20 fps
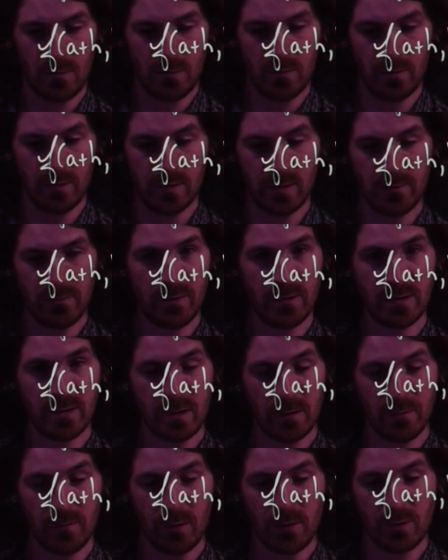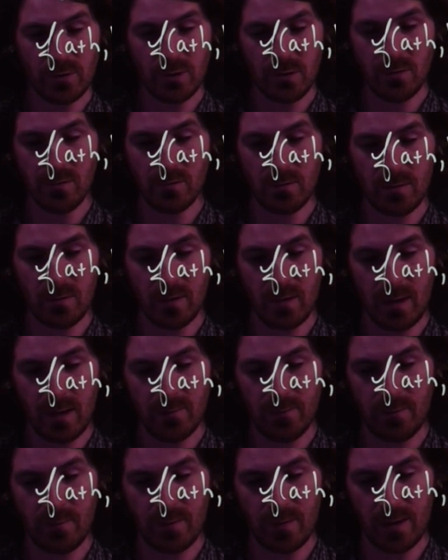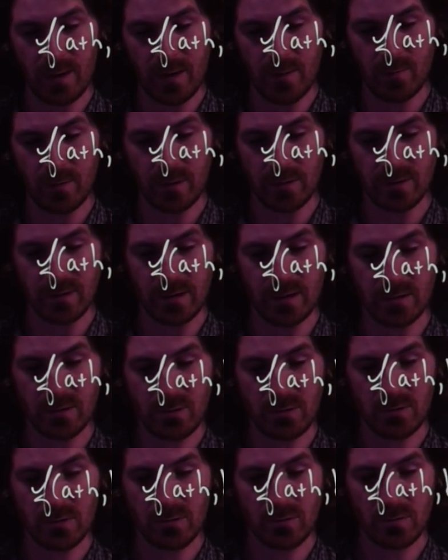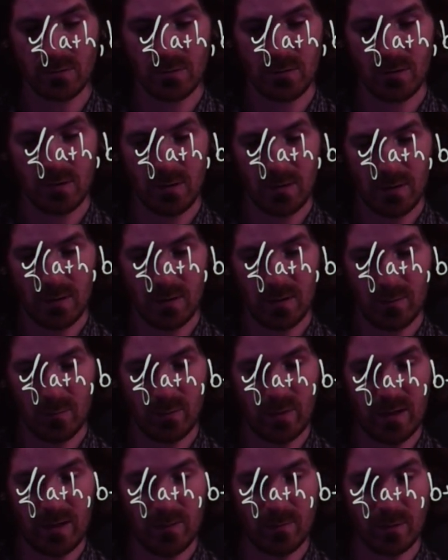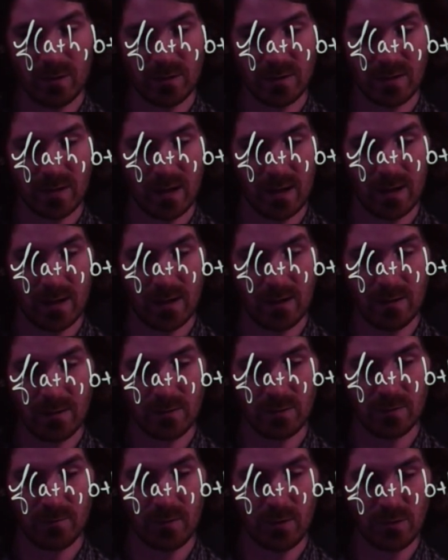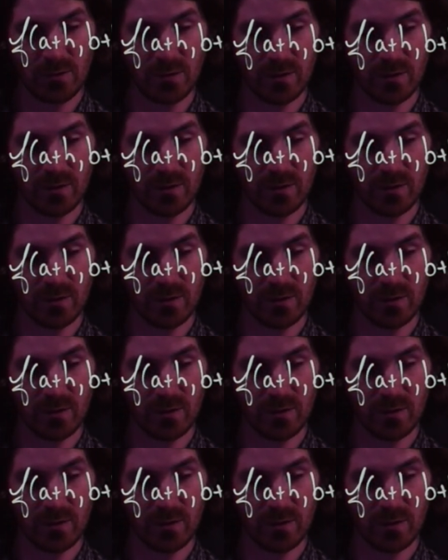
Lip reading: the difference in our function, f of a plus h, b plus k, so the function